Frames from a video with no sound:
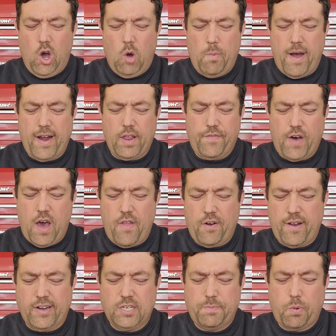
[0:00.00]
Almighty Father,
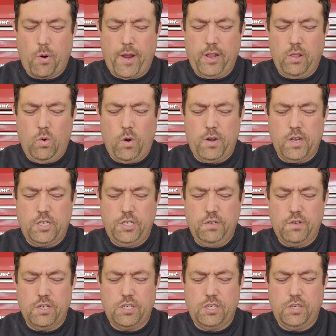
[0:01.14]
and I just pray, Lord, that
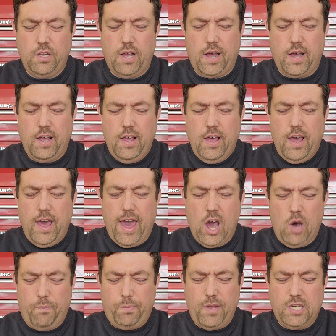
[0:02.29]
you'll just uh,
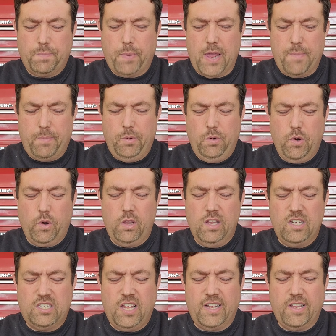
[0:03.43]
Help these people who are
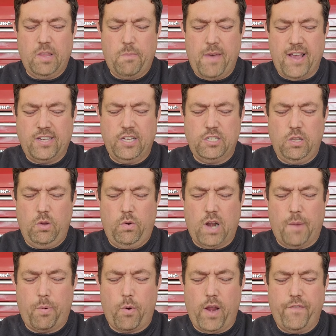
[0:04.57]
listening to the message, Lord.
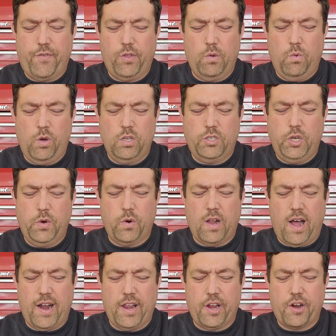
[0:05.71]
I pray for the ones who are
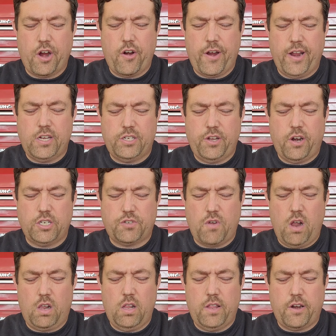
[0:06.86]
not encouraged, that are
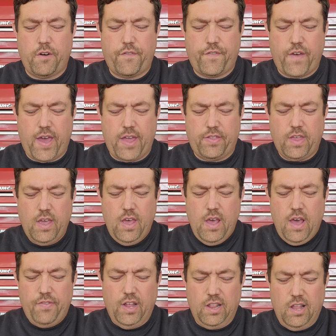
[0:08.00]
struggling in their faith,
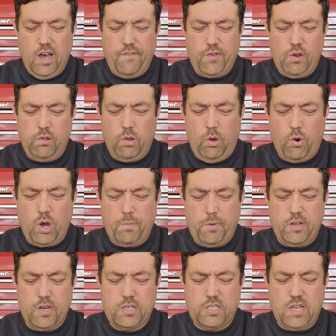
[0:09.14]
that love you, Lord,
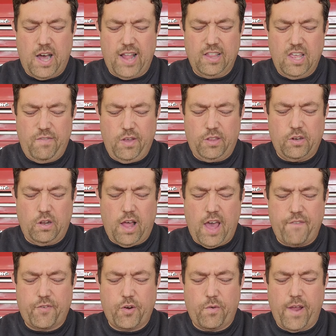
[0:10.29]
but just not living their
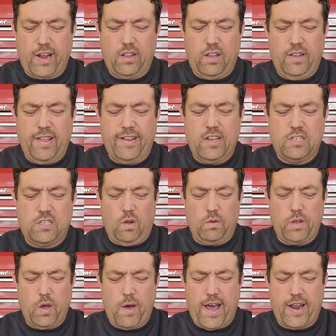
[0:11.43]
life correctly. They
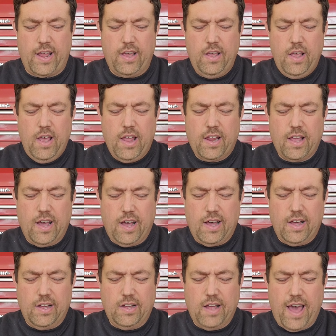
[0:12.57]
don't know how to
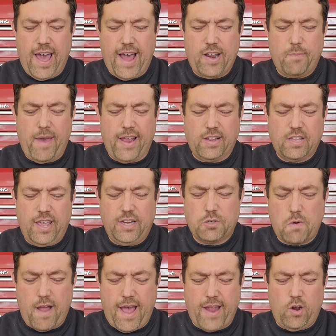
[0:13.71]
uh, how to make
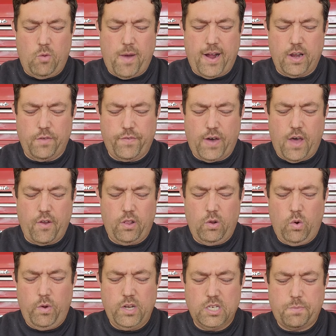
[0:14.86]
things right, Almighty Father.
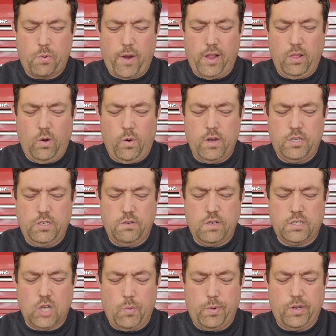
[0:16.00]
Lord, we just pray, Lord, that you'll
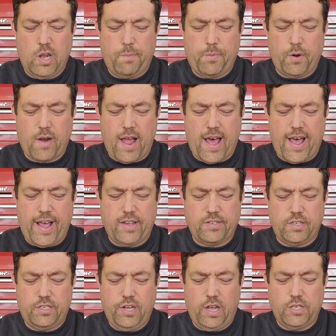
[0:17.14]
just open up their
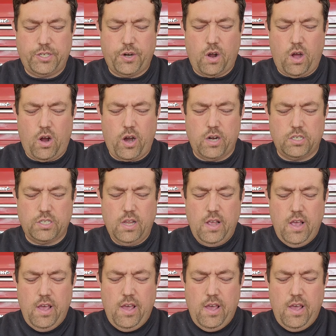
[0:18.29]
eyes and touch your hearts.